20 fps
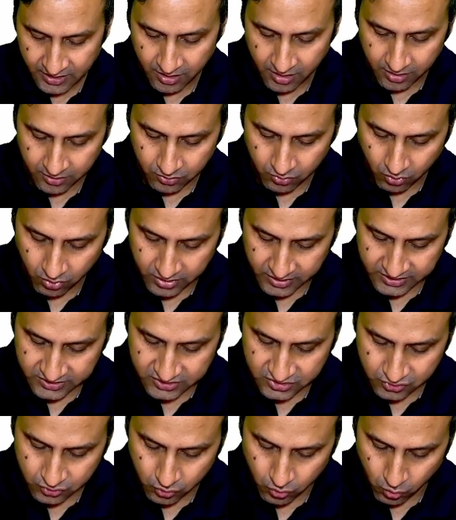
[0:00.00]
called as
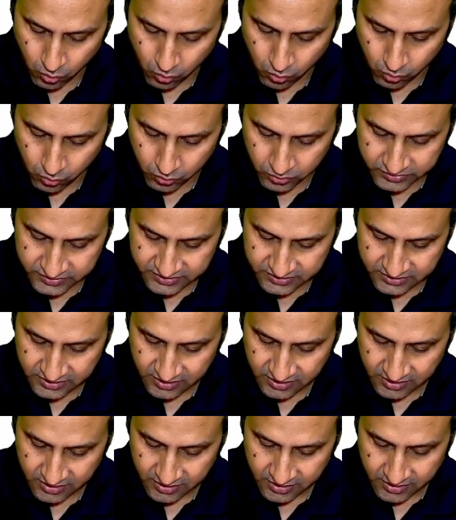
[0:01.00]
coarse
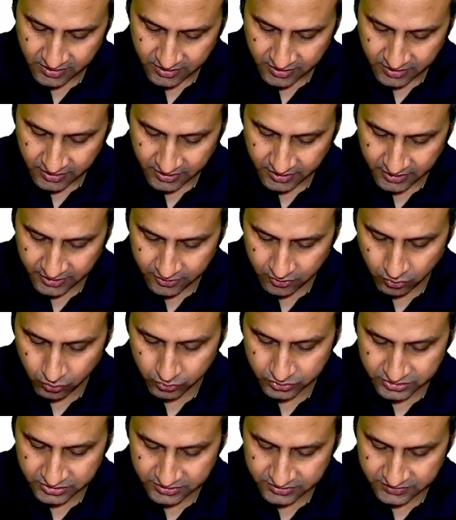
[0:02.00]

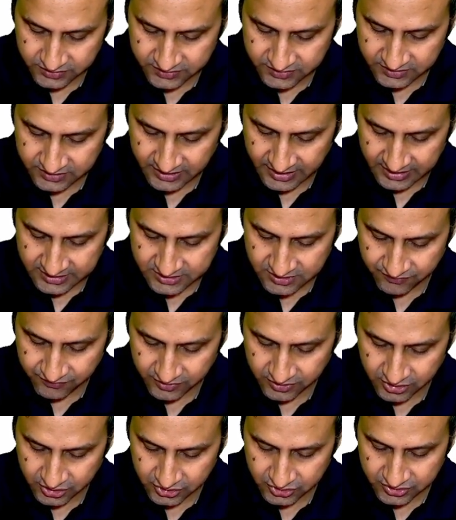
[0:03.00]
heterogeneous
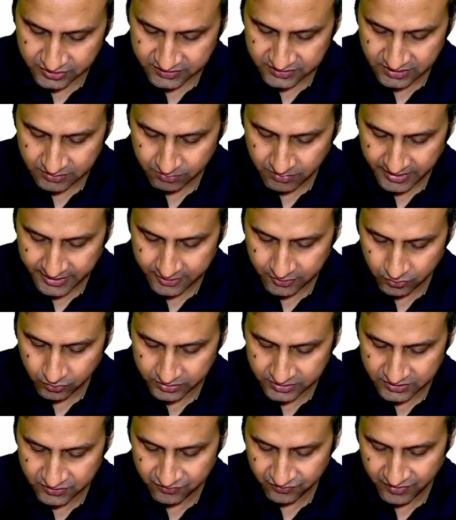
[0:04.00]
calcifications. And mind you, it
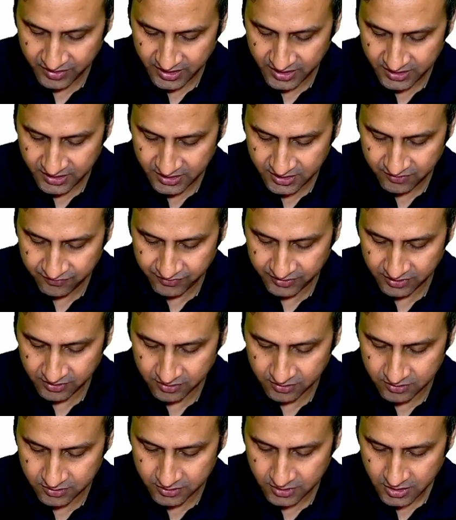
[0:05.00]
is very
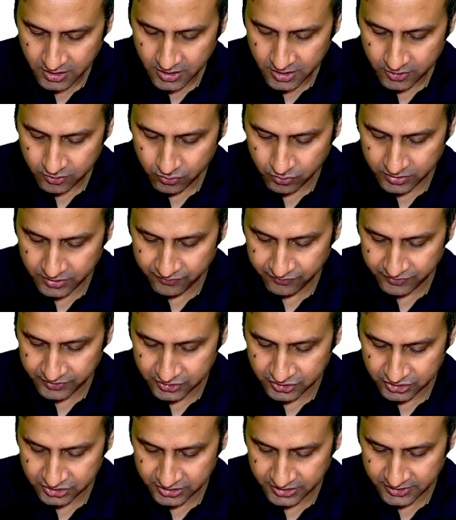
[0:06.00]
difficult to
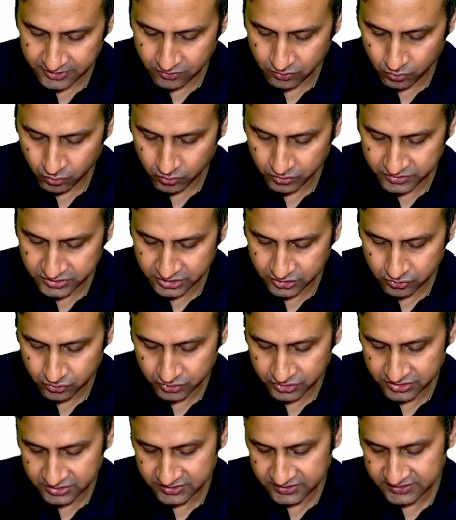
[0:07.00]
differentiate coarse
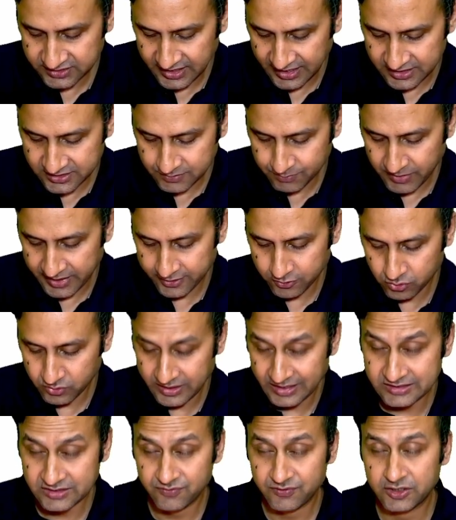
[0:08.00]
heterogeneous
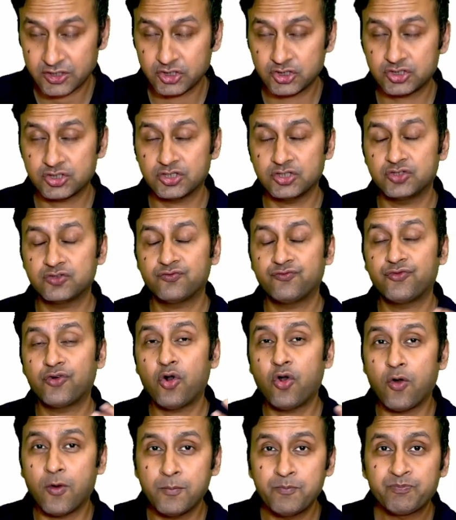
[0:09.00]
microcalcifications
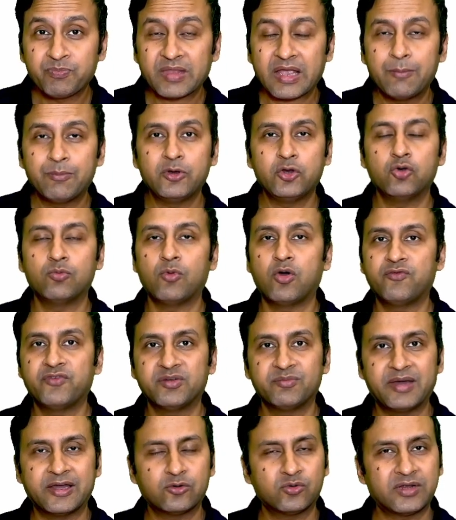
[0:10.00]
from pleomorphic
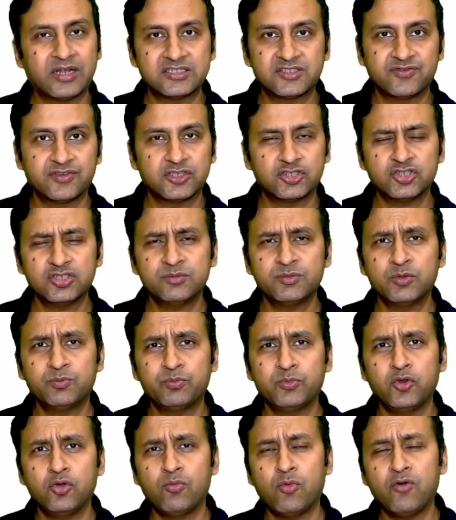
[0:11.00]
microcalcification. The
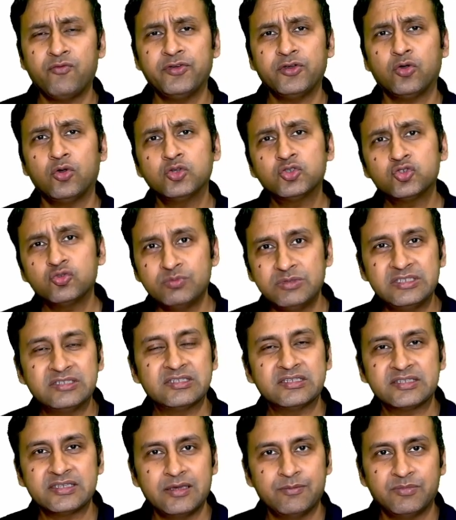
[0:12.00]
pleomorphic also means the
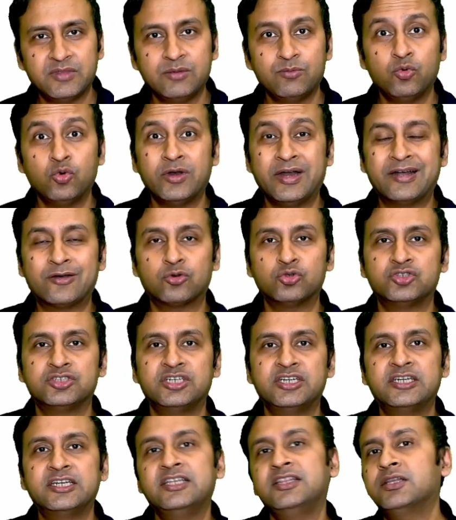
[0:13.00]
same thing, more
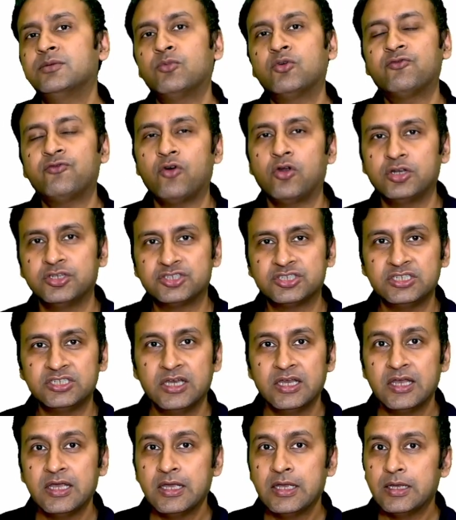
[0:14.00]
heterogeneity in the morphology.
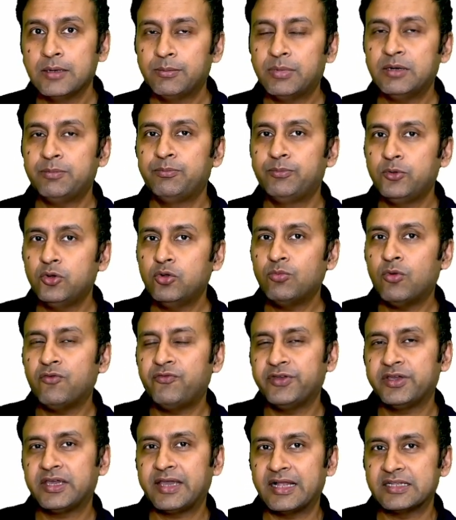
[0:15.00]
But pleomorphic
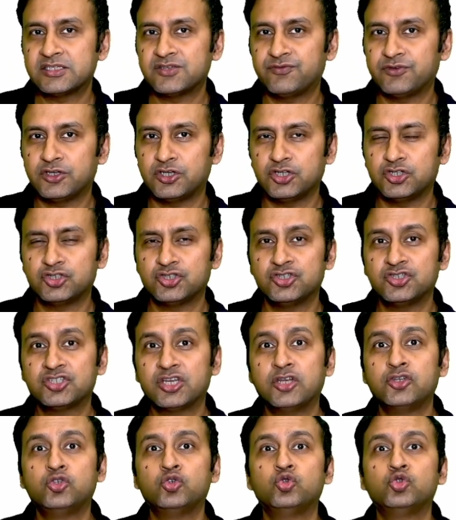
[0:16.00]
calcifications are
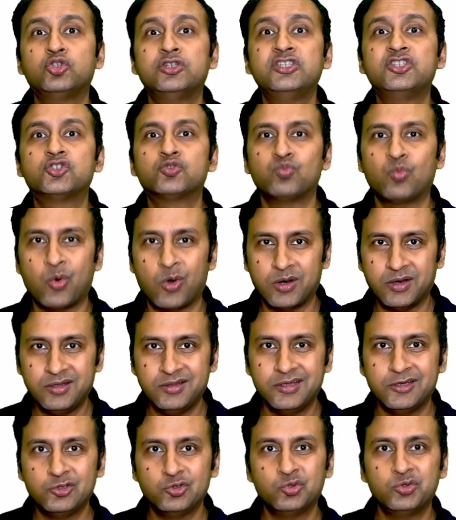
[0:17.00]
usually smaller. They're
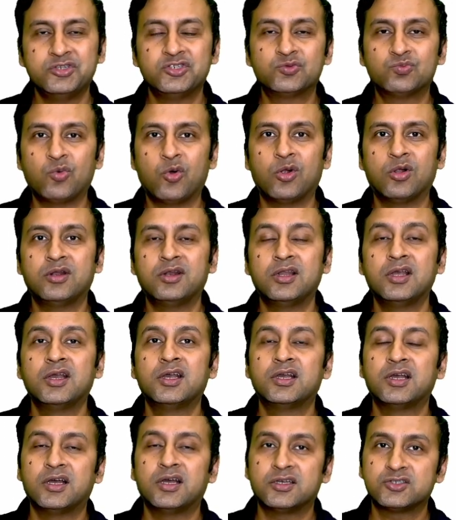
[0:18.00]
usually smaller
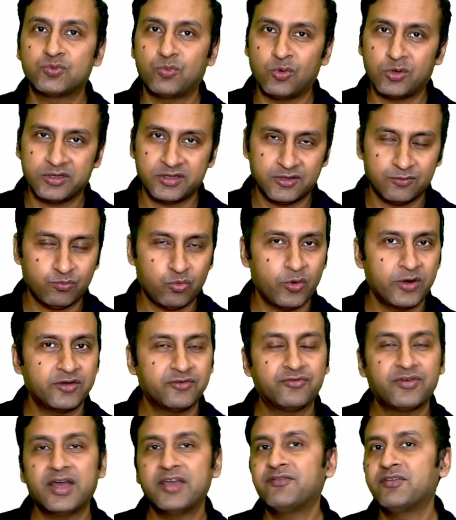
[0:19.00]
than 0.5
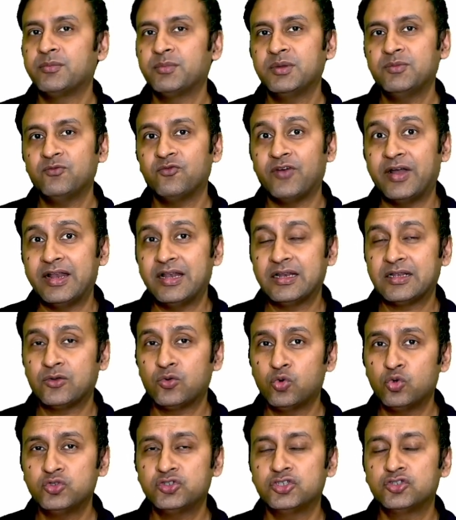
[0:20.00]
mm, while
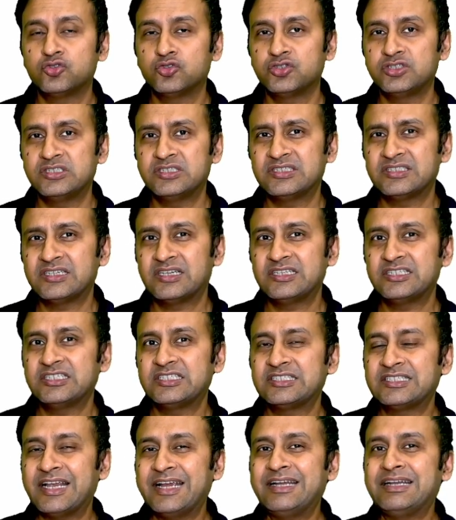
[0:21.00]
coarse heterogeneous are
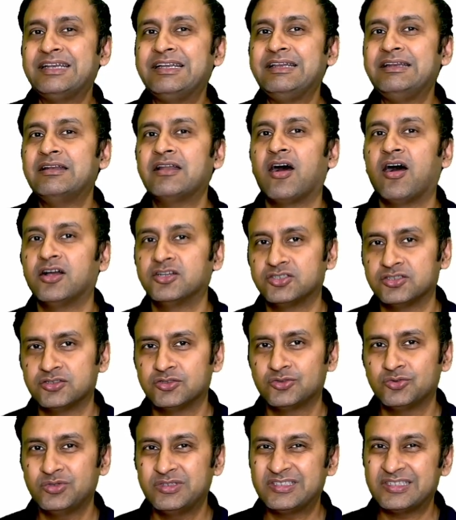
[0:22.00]
slightly larger. So
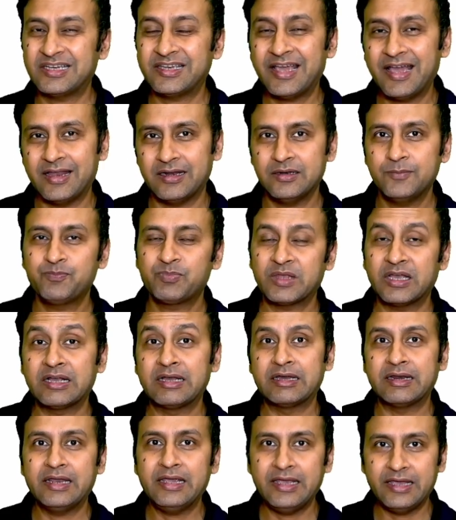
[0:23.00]
it's again a
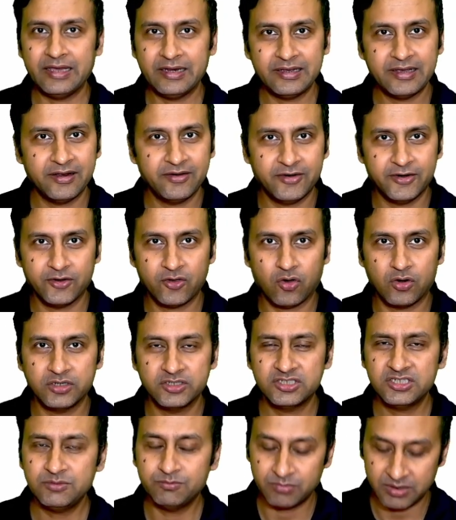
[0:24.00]
gray area in
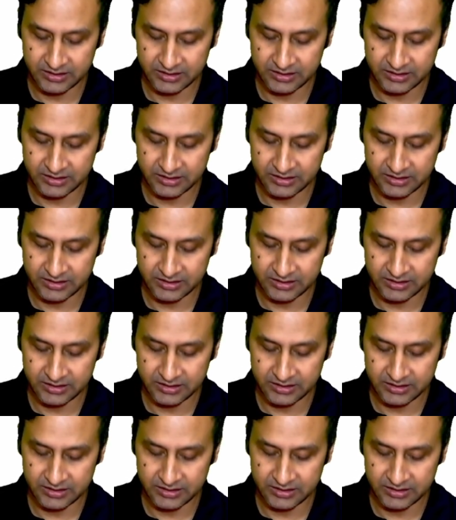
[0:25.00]
radiology. But